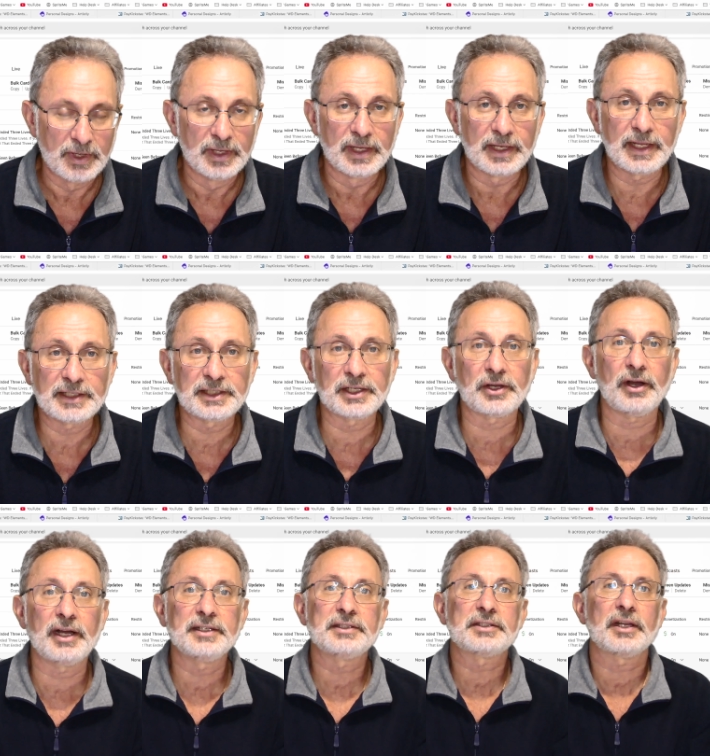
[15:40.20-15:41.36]
And that's it,
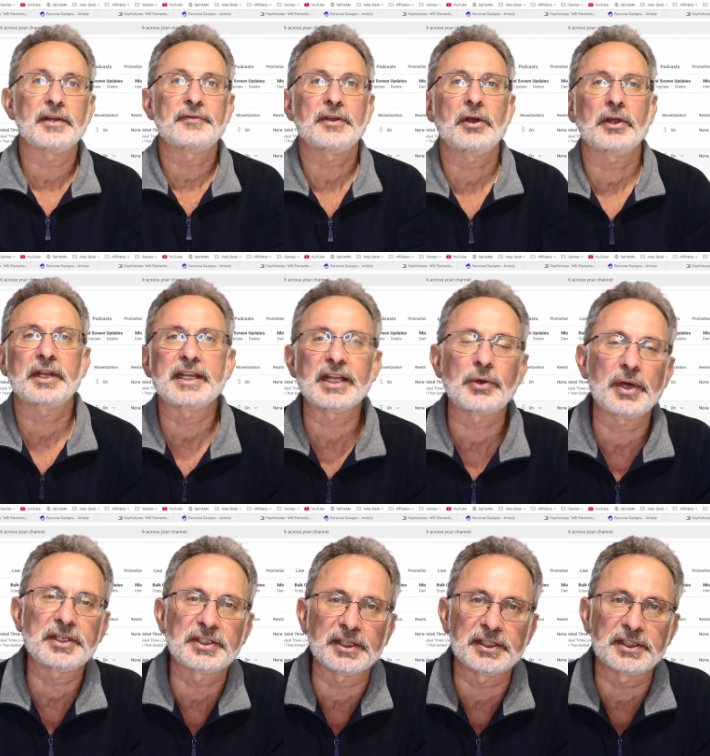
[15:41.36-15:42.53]
guys. So if you've got any
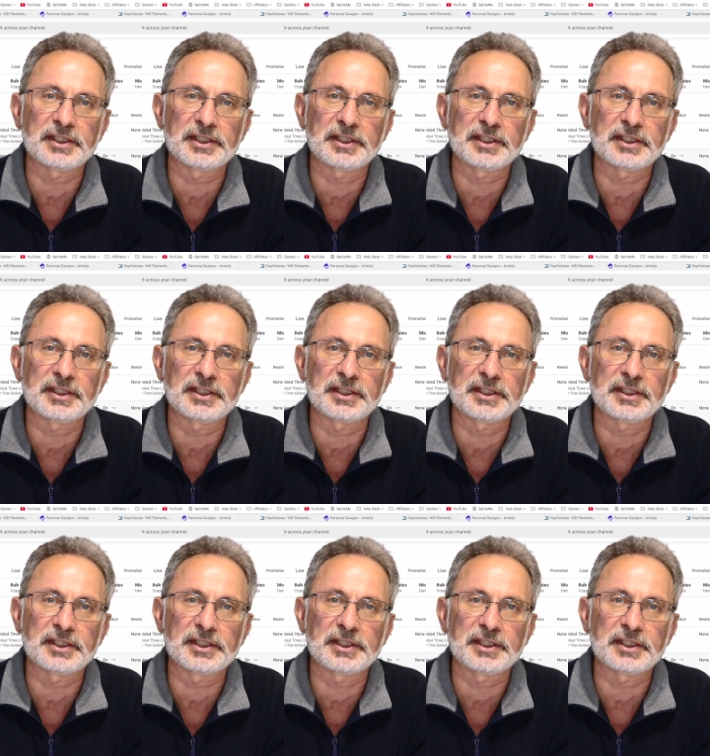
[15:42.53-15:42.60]
questions,